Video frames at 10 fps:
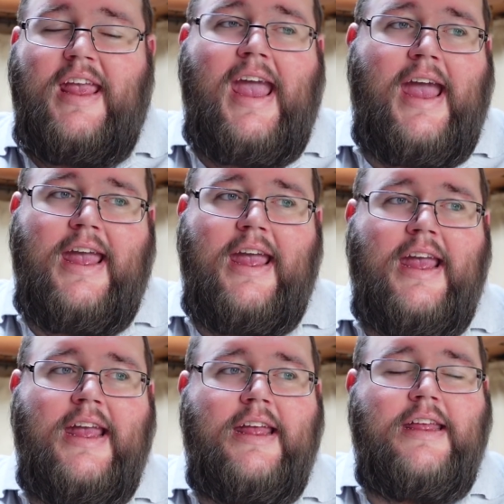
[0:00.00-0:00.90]
Yeah,
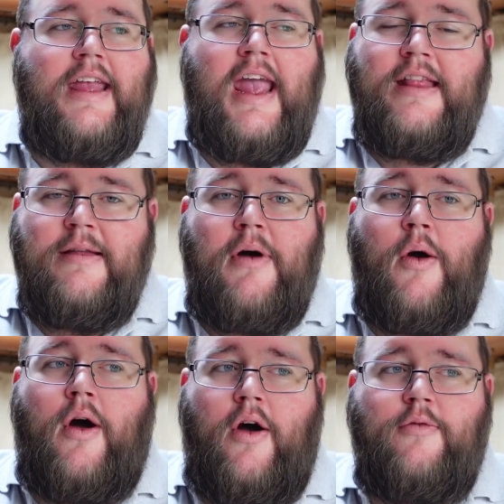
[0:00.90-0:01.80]
in the
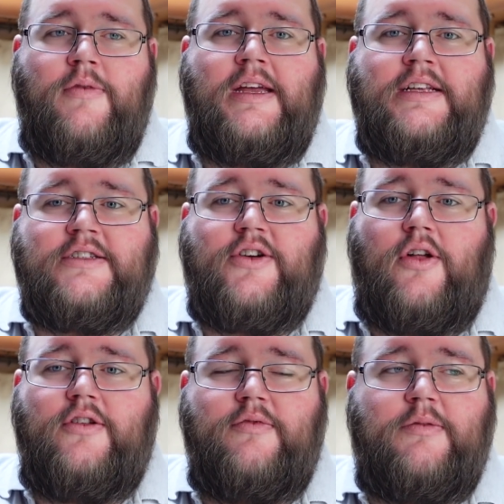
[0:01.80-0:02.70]
motorhome, it is
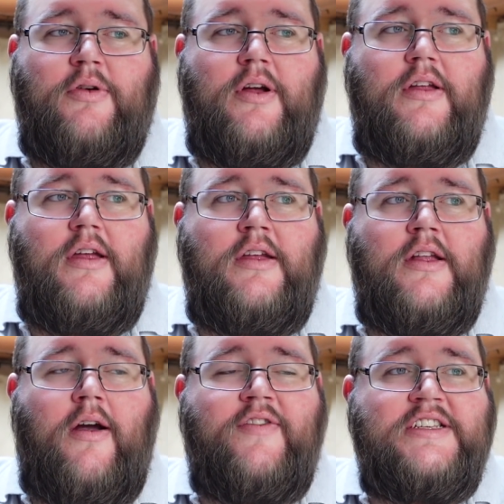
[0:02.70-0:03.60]
Scotland. But you
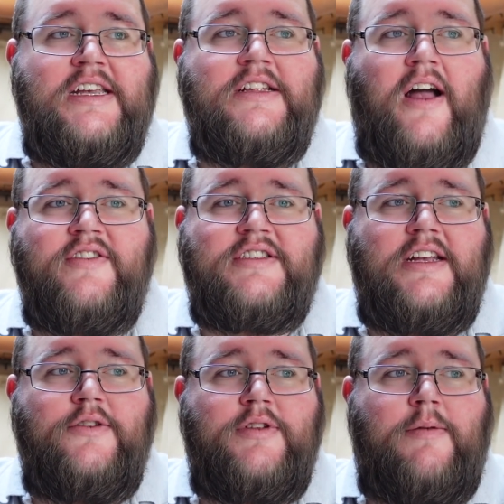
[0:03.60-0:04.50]
know, I've seen
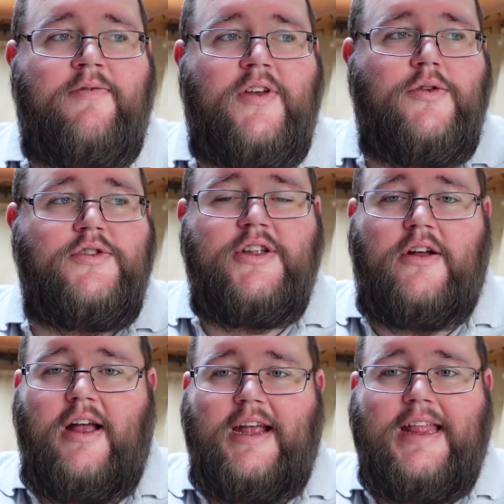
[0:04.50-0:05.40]
all them views. You know,
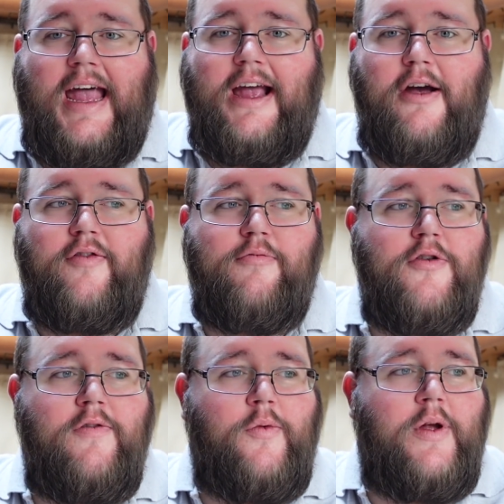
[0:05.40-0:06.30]
like in the Hangover
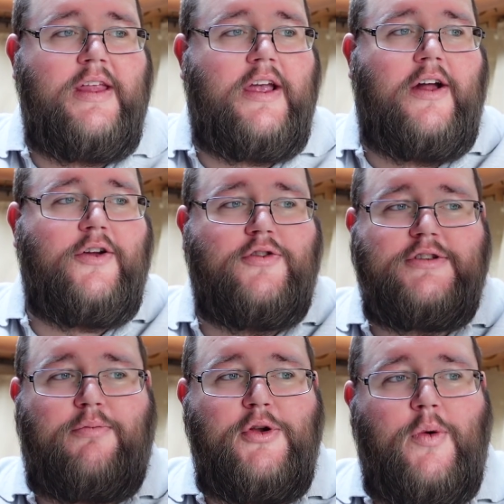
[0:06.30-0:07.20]
movie when they're going across
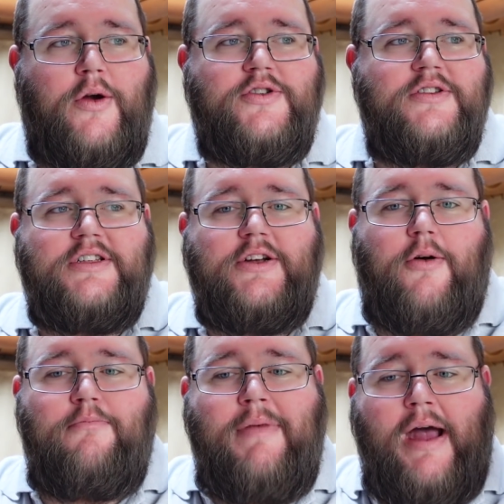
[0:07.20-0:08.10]
the blue oceans and they've
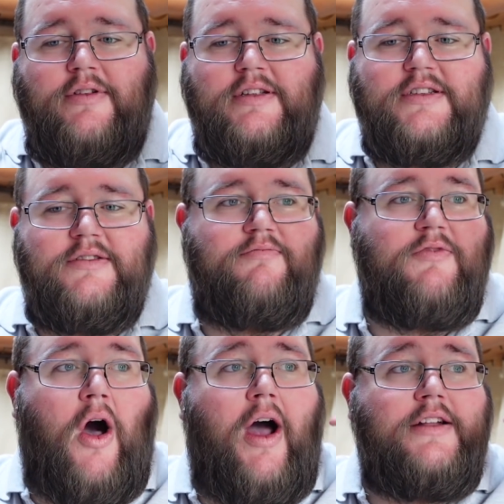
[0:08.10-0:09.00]
got mountains and
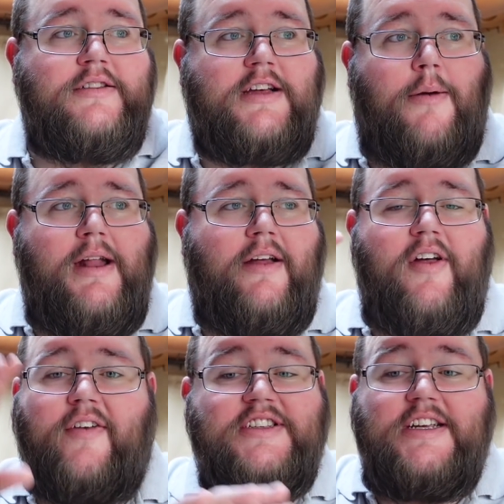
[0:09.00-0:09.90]
islands coming out.
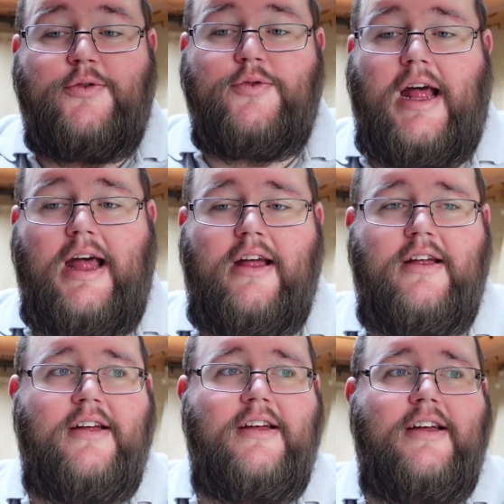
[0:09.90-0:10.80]
I've seen all that,
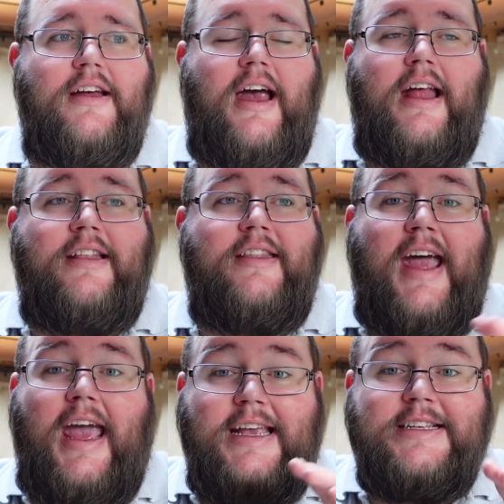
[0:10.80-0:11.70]
and brilliant.
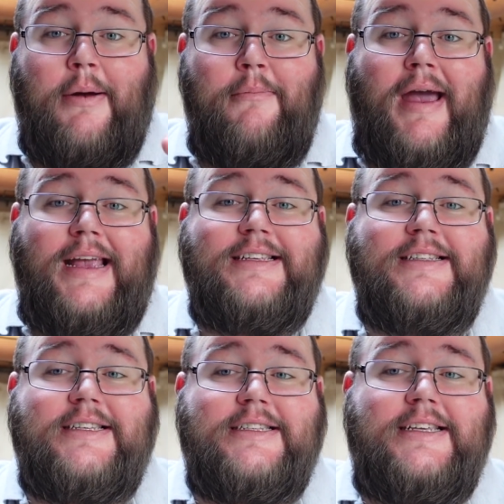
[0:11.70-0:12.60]
That is
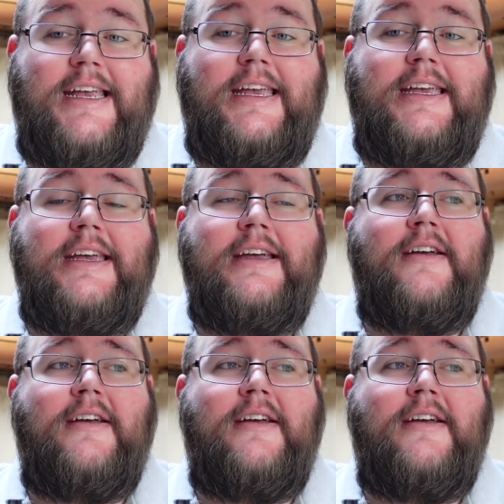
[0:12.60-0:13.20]
amazing to see.